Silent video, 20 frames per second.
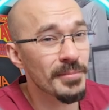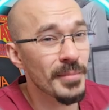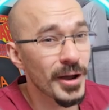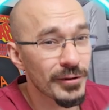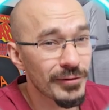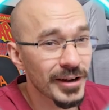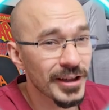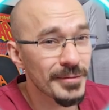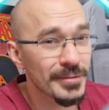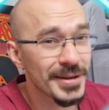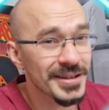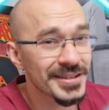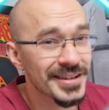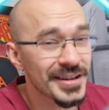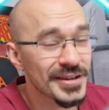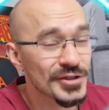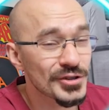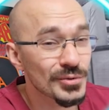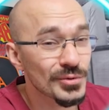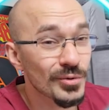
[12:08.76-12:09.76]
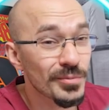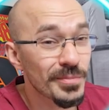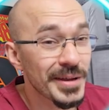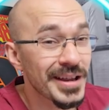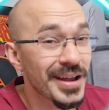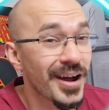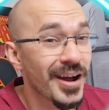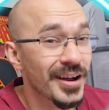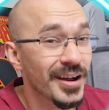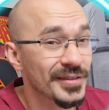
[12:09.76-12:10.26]
My recommendation would
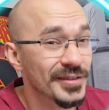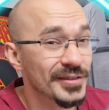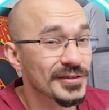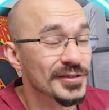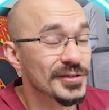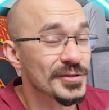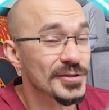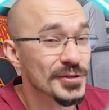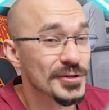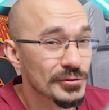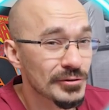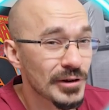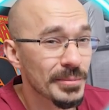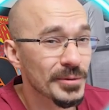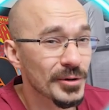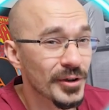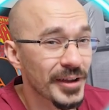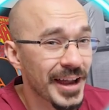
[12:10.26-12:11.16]
be either to scrub